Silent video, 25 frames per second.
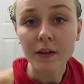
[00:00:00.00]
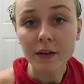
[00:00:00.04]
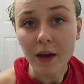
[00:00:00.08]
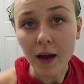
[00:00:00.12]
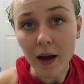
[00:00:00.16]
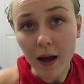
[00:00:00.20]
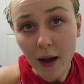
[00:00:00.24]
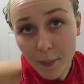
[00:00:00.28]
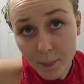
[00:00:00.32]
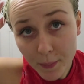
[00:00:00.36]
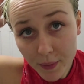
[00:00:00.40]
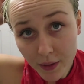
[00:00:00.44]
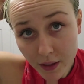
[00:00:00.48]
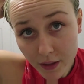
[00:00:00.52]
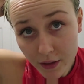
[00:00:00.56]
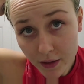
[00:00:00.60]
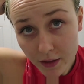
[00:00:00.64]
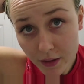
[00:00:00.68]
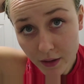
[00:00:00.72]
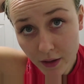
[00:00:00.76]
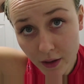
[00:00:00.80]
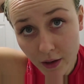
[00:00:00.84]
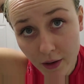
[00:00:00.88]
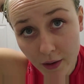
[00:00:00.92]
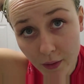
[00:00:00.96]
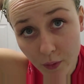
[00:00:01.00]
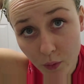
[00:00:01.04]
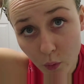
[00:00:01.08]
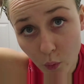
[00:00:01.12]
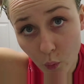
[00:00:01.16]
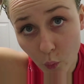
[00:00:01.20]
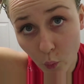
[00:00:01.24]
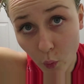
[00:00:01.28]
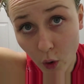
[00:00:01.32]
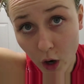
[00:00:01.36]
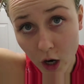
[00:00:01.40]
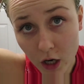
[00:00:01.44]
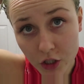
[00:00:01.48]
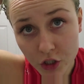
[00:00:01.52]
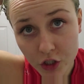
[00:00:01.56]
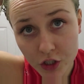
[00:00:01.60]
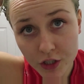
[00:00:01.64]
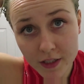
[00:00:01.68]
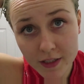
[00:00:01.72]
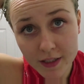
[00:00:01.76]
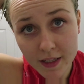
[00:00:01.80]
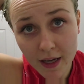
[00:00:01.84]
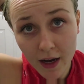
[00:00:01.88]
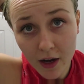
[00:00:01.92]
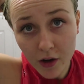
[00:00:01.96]
yeah, I'm gonna wash
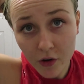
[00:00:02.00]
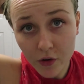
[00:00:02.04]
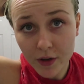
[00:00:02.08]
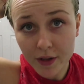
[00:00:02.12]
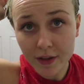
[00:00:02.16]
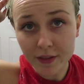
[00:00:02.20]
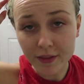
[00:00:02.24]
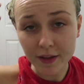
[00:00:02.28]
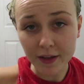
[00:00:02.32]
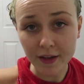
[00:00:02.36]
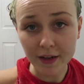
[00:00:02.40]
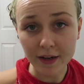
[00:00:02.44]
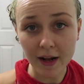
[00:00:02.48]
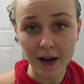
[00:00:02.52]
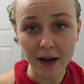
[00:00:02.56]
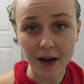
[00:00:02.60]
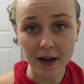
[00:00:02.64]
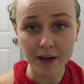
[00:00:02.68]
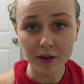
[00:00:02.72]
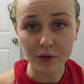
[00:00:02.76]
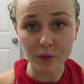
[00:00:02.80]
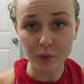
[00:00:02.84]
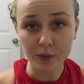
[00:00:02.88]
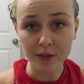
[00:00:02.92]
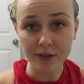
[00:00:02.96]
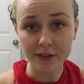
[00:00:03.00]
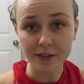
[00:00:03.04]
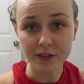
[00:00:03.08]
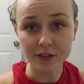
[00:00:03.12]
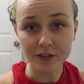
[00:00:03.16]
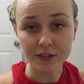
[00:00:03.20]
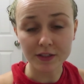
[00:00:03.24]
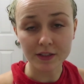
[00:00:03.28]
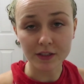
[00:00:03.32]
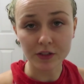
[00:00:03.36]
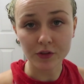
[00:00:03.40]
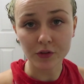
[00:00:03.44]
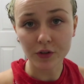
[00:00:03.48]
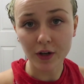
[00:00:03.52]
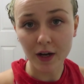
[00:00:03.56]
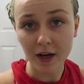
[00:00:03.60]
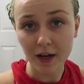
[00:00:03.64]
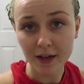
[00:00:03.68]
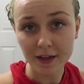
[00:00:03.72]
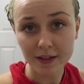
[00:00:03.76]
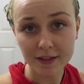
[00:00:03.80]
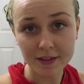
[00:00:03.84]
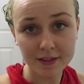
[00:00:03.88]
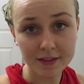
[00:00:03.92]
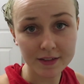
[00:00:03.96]
this out and then I will see you
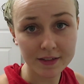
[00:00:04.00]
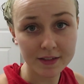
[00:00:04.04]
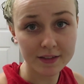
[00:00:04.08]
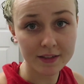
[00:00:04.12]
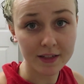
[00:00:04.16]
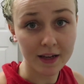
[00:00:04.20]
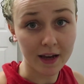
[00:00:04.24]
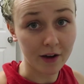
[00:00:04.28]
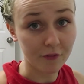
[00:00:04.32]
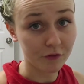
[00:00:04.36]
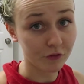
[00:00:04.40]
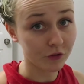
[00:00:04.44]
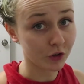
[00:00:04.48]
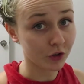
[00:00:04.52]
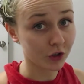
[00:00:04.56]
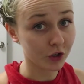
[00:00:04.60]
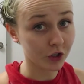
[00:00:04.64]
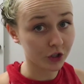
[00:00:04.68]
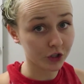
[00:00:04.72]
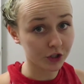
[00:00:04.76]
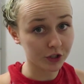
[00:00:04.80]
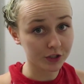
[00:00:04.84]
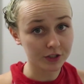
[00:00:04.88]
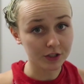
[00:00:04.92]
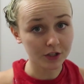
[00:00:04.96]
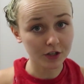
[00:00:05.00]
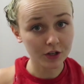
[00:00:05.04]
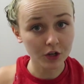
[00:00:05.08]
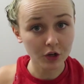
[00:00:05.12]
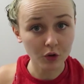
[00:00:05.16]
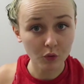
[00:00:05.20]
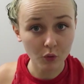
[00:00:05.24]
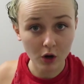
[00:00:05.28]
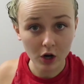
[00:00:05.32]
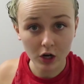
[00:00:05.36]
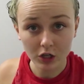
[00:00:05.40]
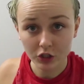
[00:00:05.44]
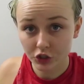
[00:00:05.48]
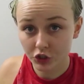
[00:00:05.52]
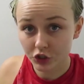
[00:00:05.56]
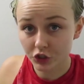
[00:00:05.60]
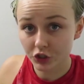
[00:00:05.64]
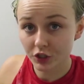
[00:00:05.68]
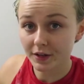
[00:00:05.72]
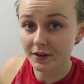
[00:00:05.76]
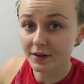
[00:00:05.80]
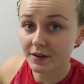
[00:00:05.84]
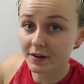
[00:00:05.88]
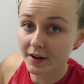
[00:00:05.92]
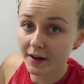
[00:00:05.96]
guys after it's all washed
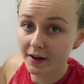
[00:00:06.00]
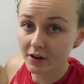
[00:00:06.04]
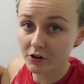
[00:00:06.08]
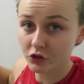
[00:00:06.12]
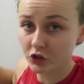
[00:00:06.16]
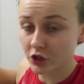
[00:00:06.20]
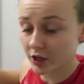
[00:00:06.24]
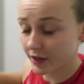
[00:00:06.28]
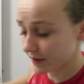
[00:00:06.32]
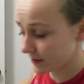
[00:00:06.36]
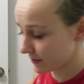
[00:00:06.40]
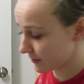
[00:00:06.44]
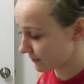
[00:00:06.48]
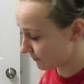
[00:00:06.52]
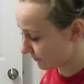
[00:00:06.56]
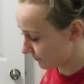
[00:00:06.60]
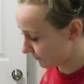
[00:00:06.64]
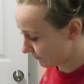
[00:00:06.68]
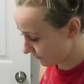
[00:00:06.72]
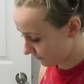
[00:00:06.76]
and air dried.